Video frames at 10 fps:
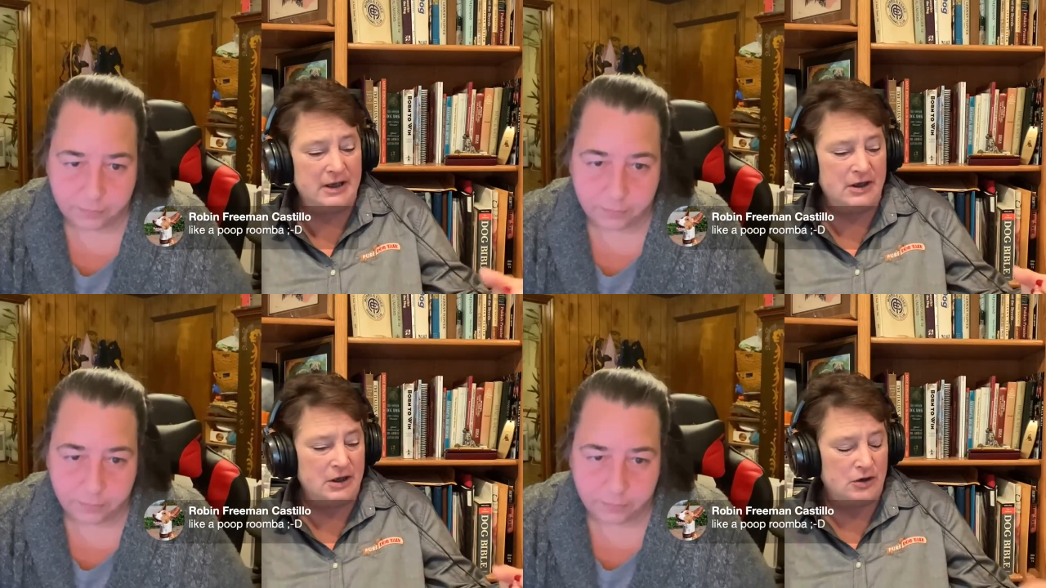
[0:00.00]

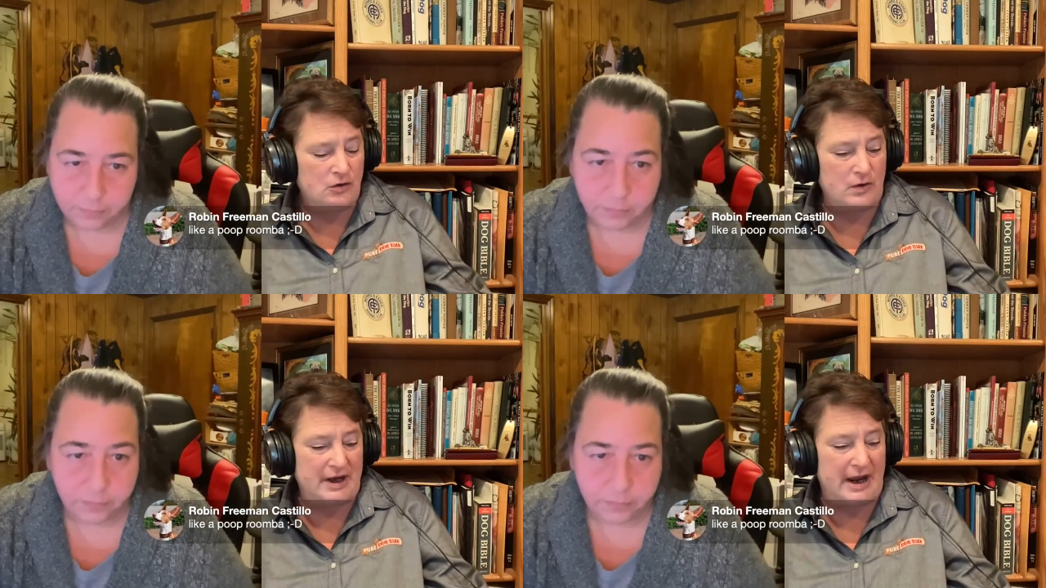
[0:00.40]

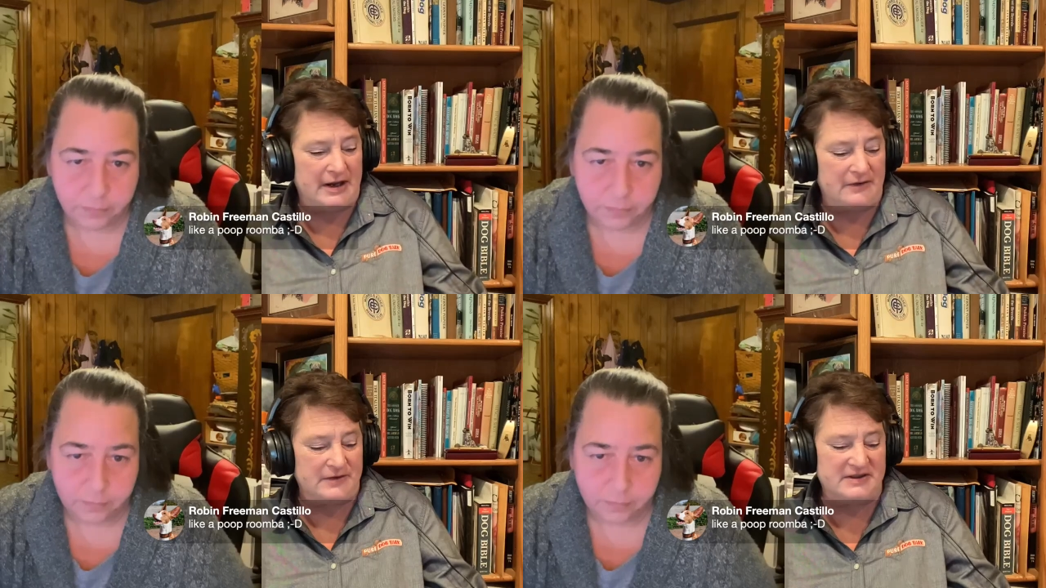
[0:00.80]
Speaker 1: creative
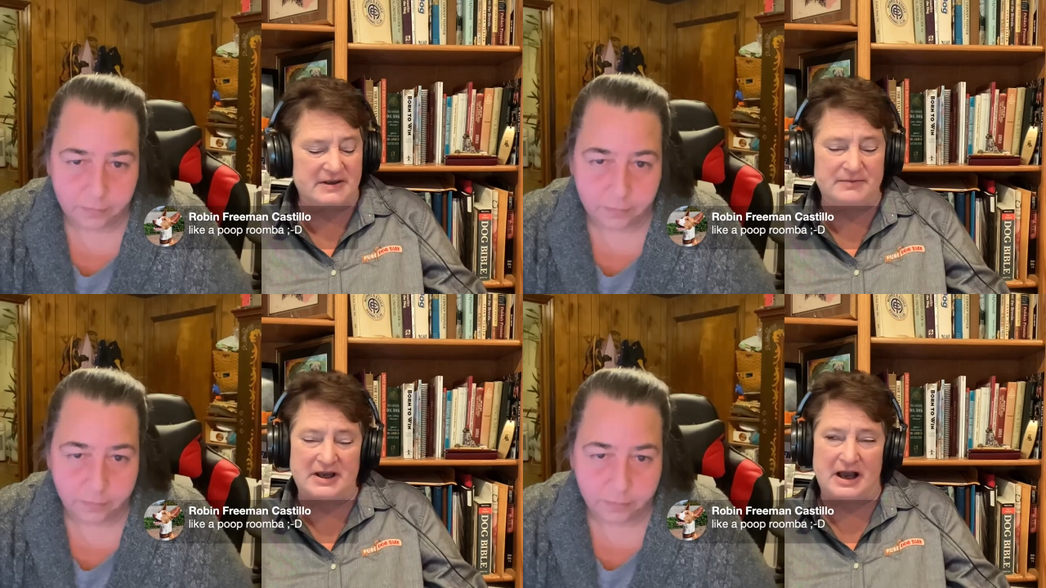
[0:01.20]
and something
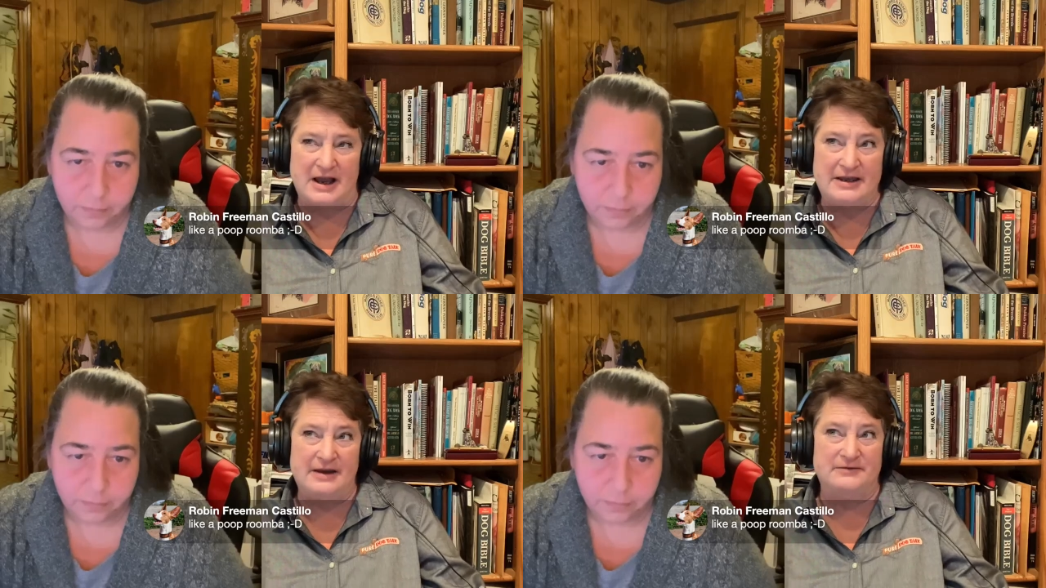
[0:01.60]
i
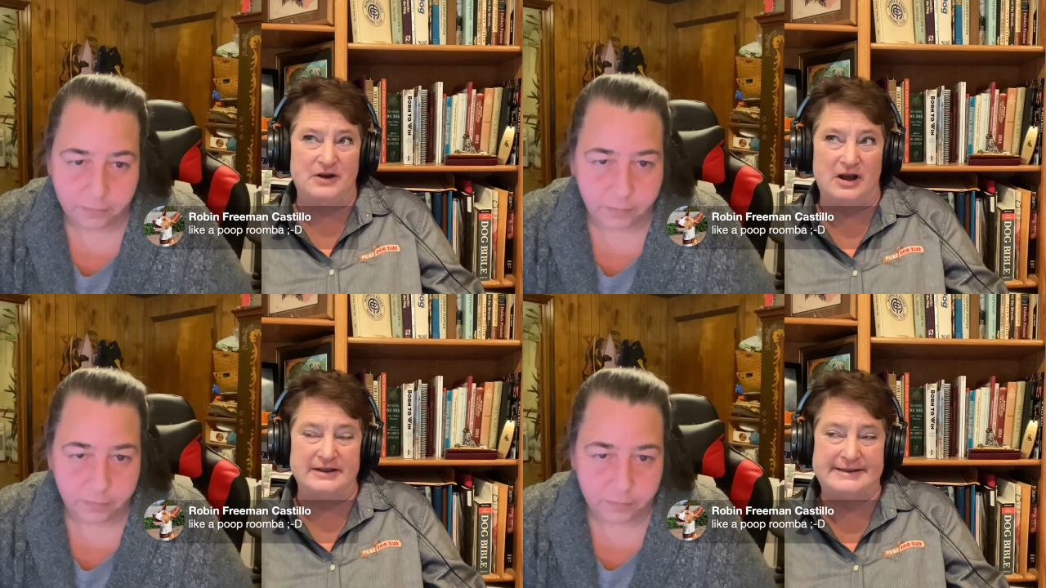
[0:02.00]
have not
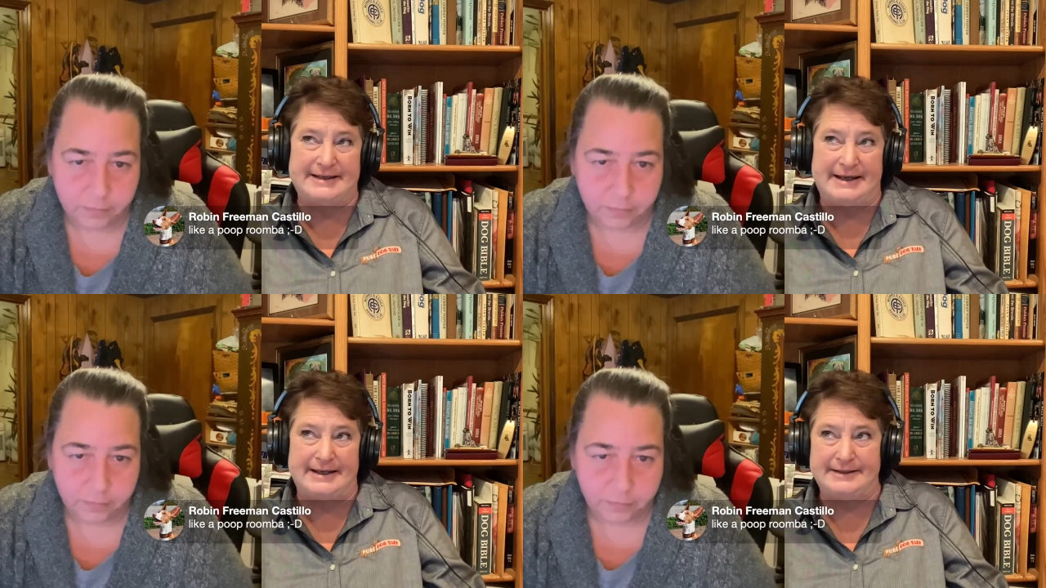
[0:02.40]

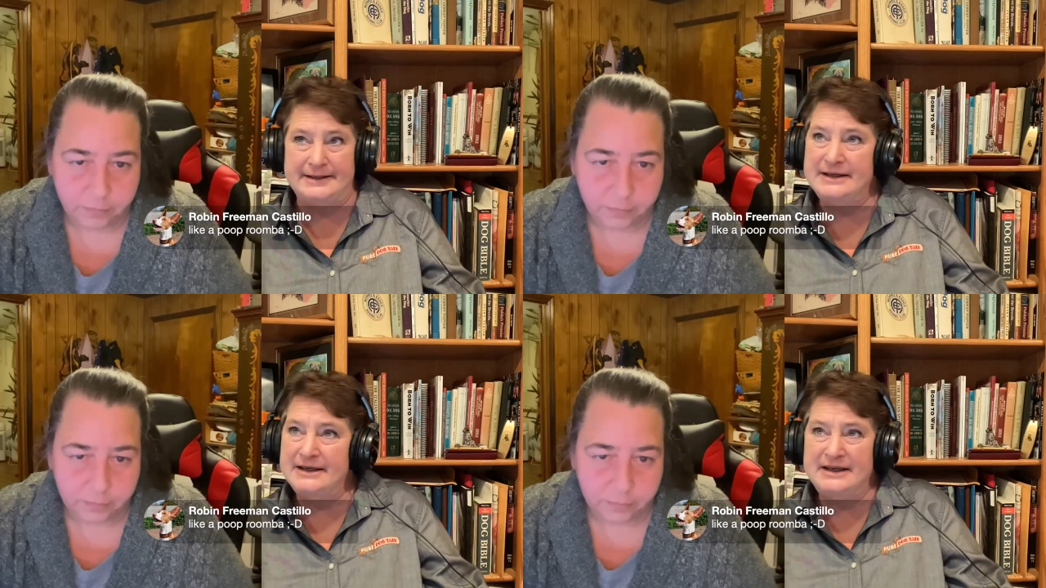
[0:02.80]
seen
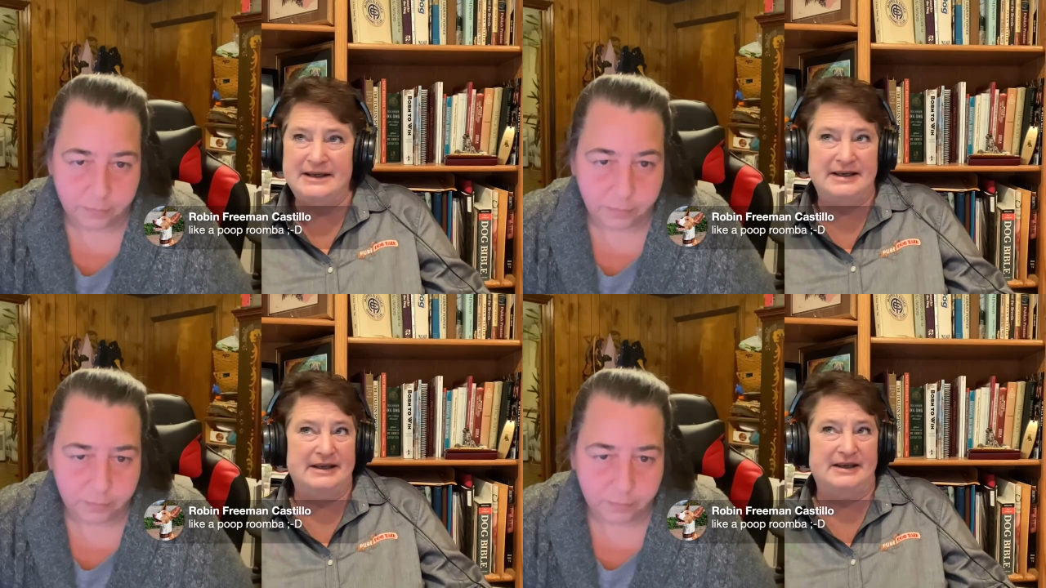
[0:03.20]

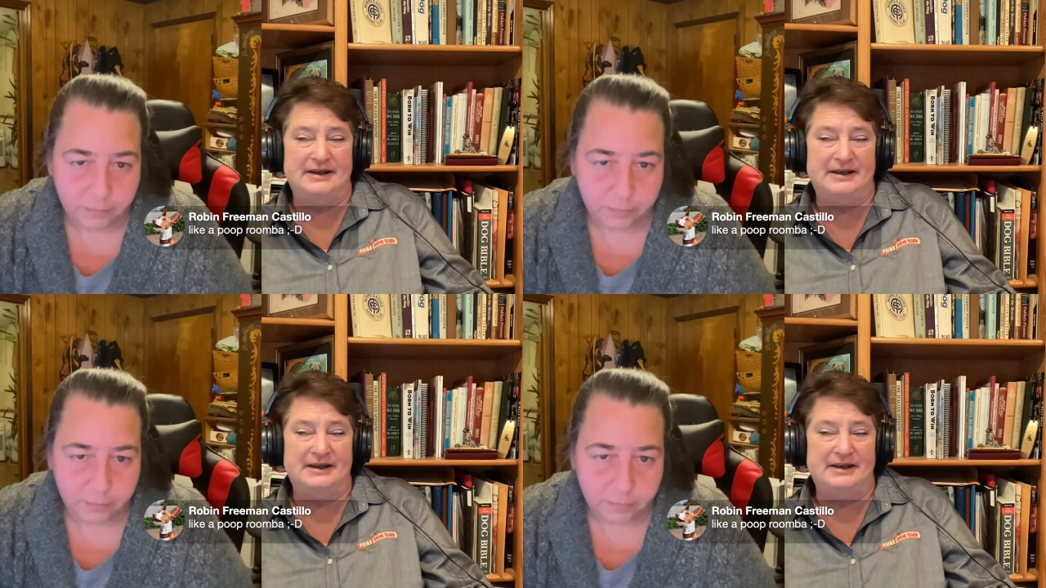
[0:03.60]
in